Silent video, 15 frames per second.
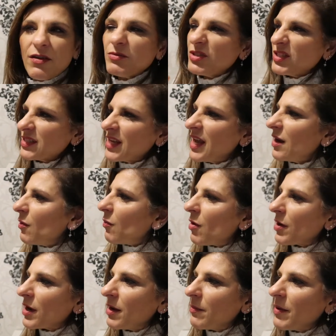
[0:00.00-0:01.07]
I'm just kind of
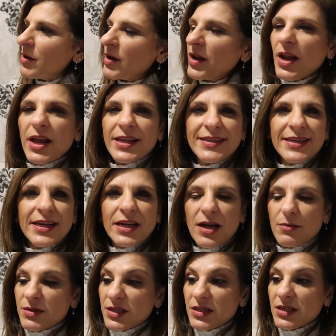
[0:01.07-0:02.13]
walking about and an idea
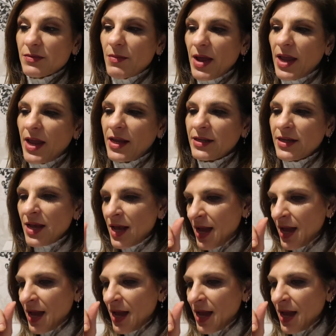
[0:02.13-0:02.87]
comes into my head,